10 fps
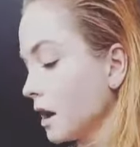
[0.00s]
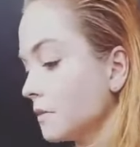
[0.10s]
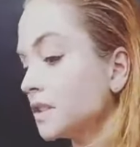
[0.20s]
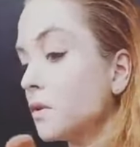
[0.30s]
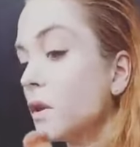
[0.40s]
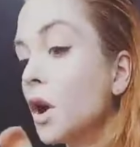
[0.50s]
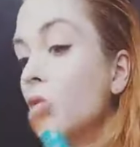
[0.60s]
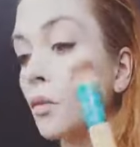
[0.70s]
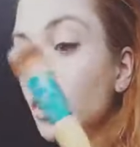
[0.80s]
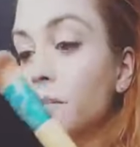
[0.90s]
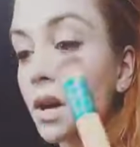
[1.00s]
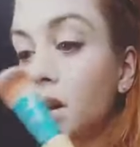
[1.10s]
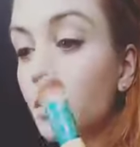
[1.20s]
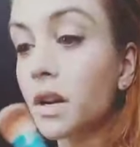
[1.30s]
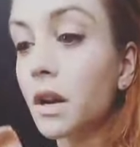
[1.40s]
So when you put
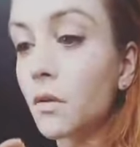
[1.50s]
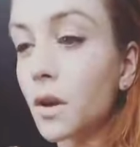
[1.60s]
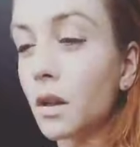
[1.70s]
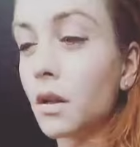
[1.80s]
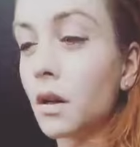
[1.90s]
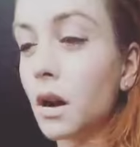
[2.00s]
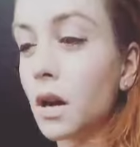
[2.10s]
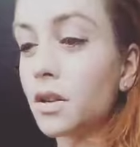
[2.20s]
coconut oil on,